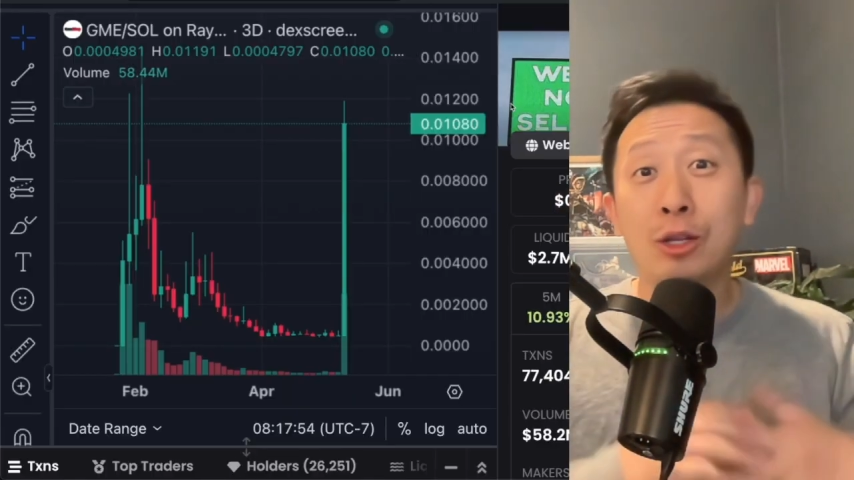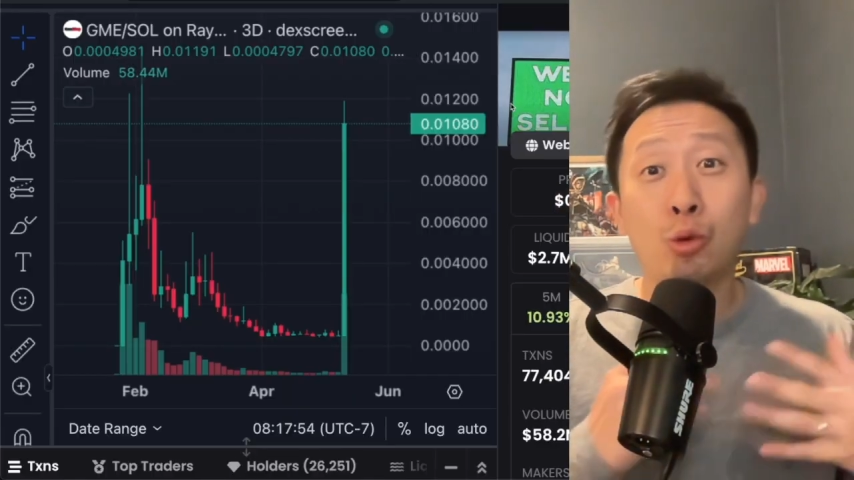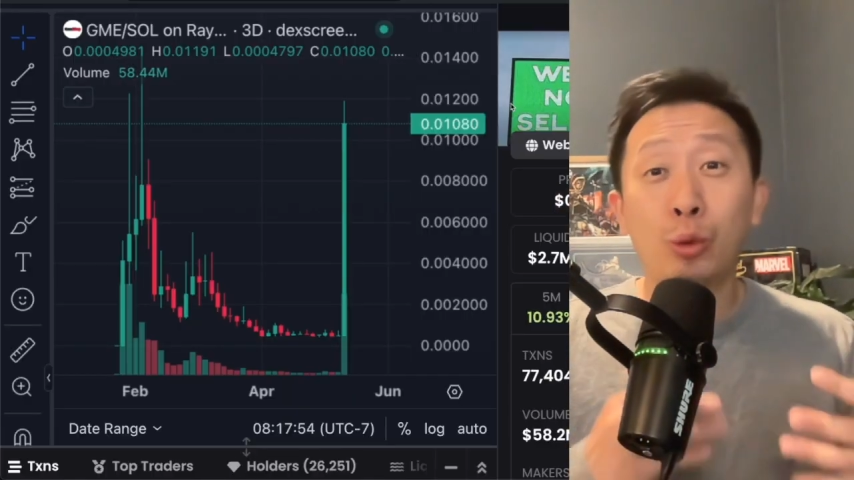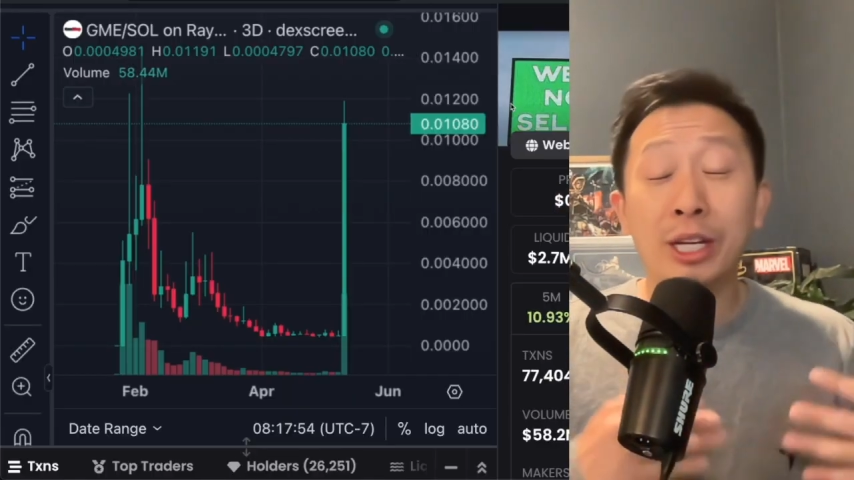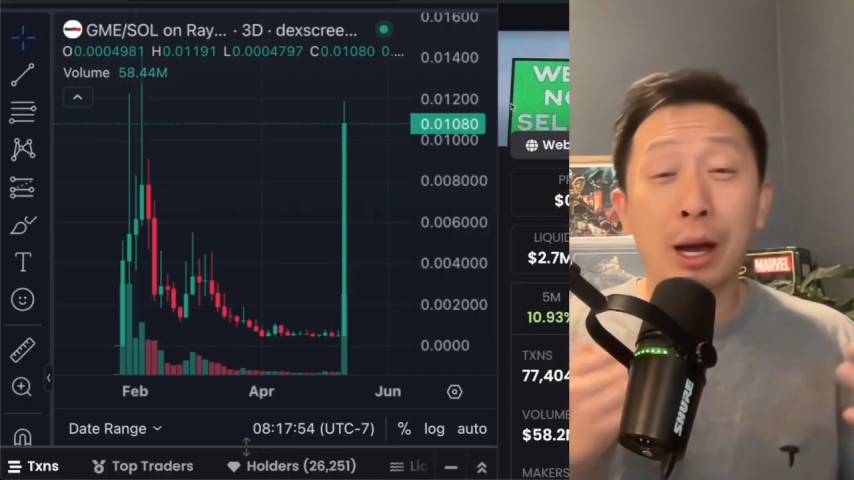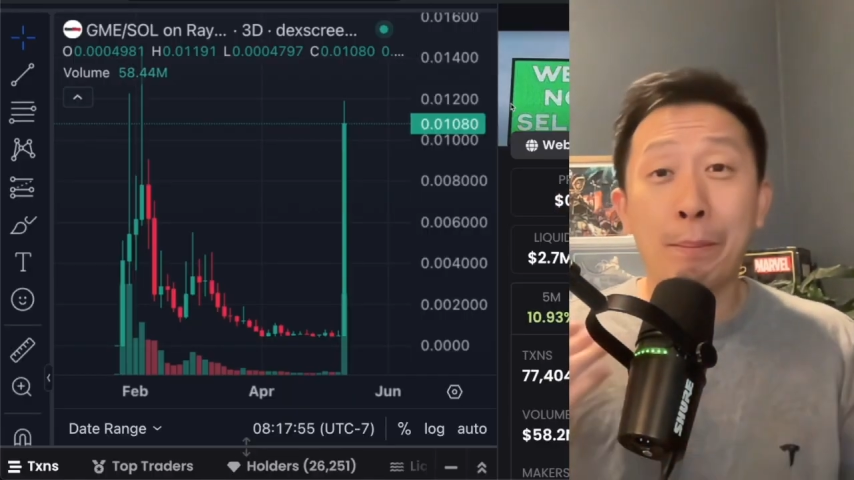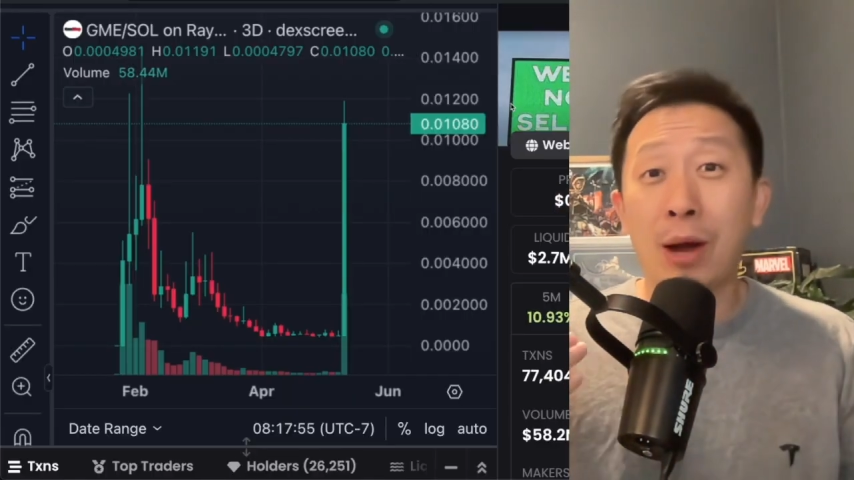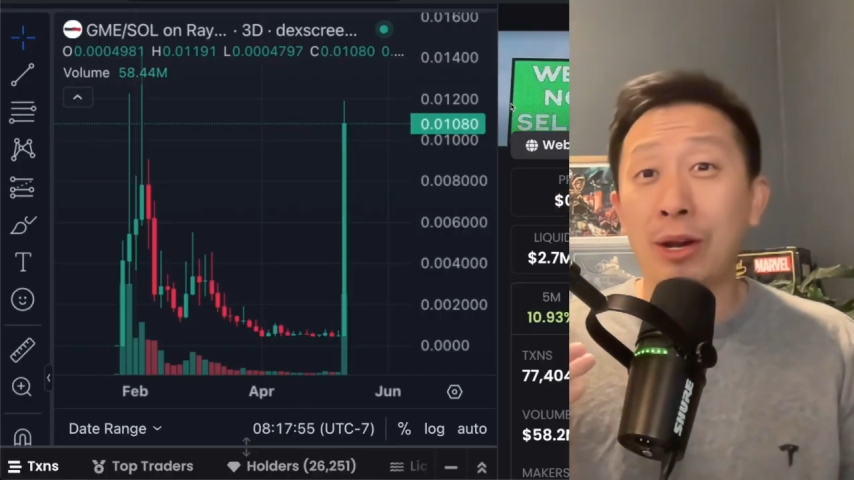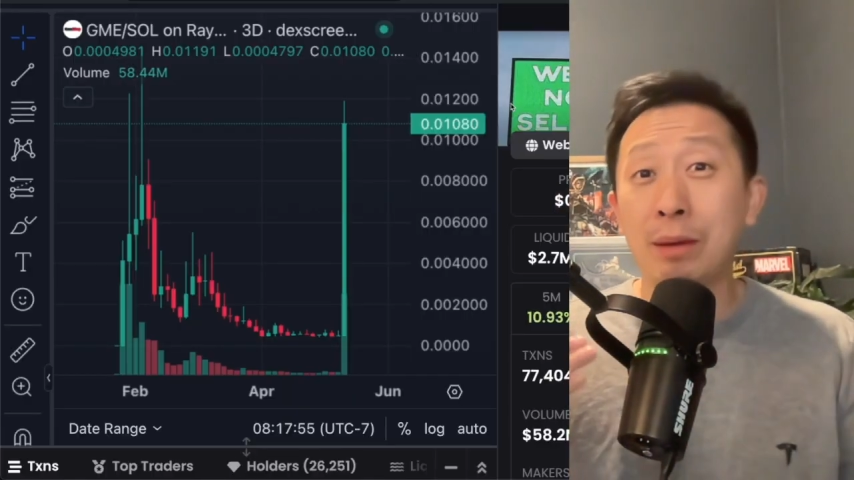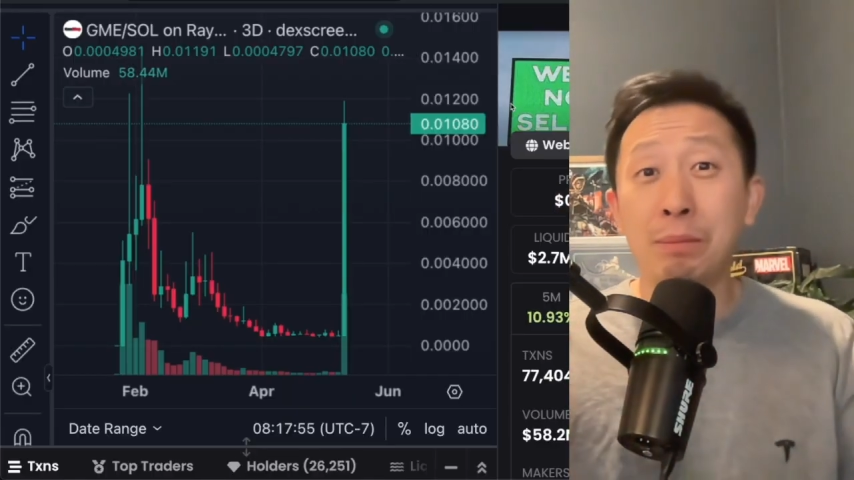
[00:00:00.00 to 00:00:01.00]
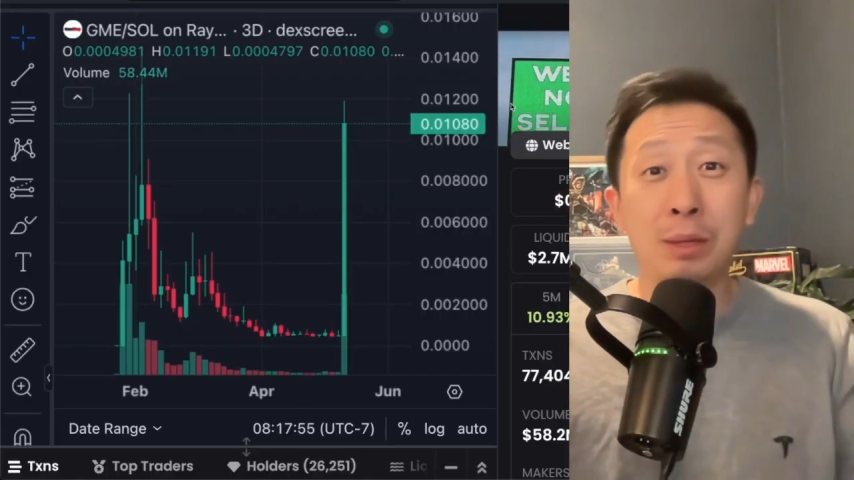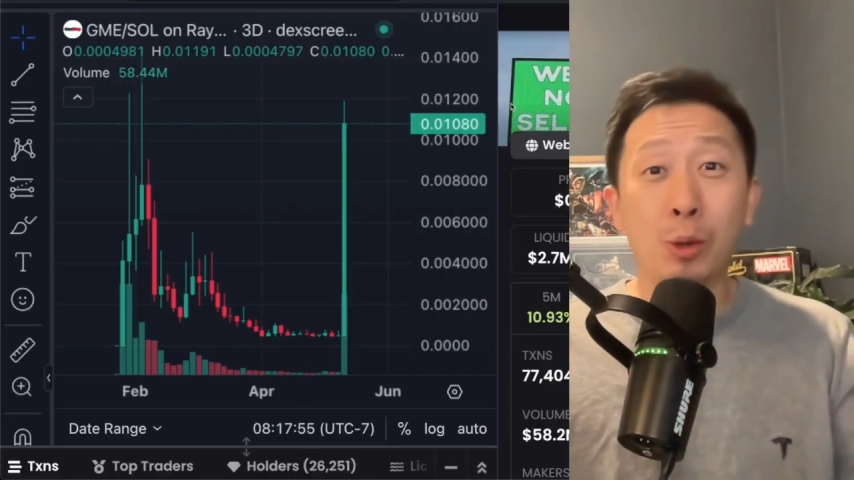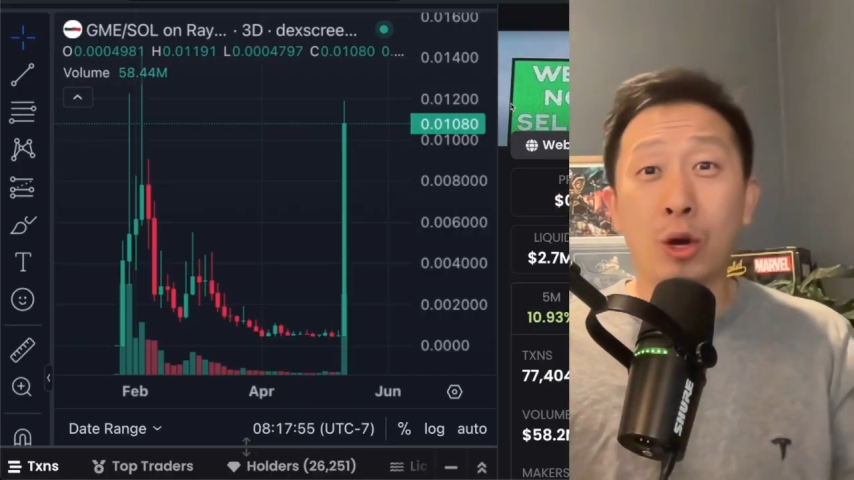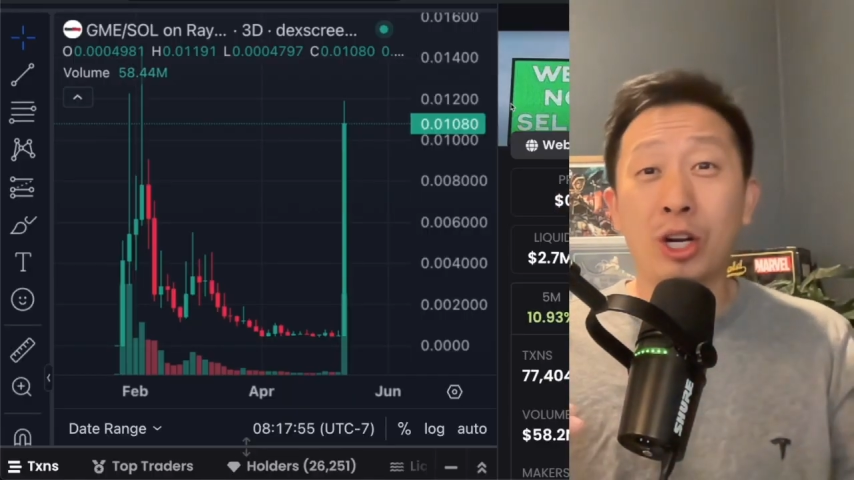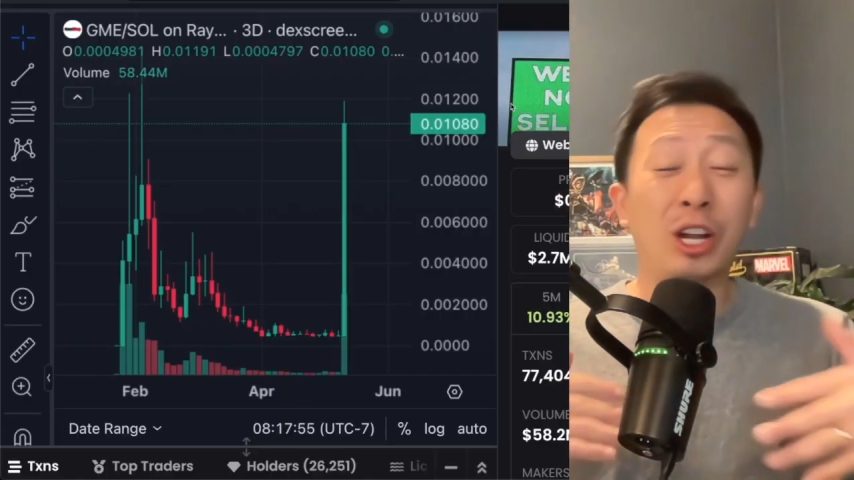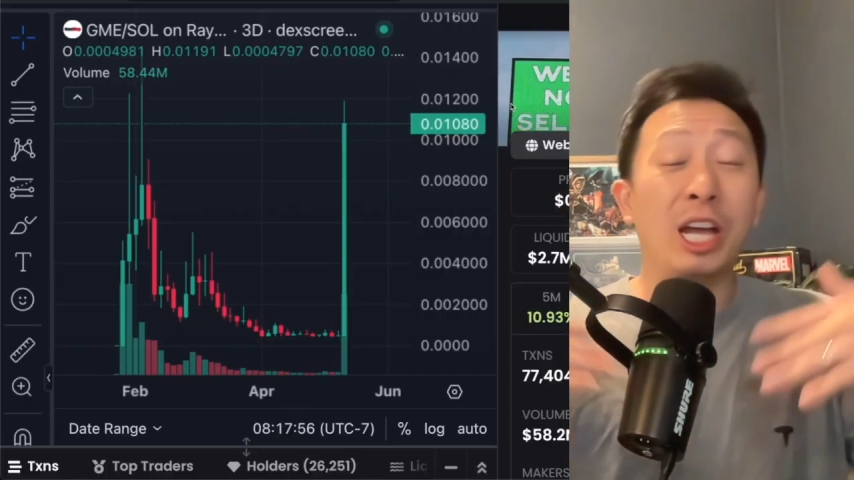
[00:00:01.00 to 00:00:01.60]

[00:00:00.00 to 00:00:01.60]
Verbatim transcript: a tweet about a meme coin on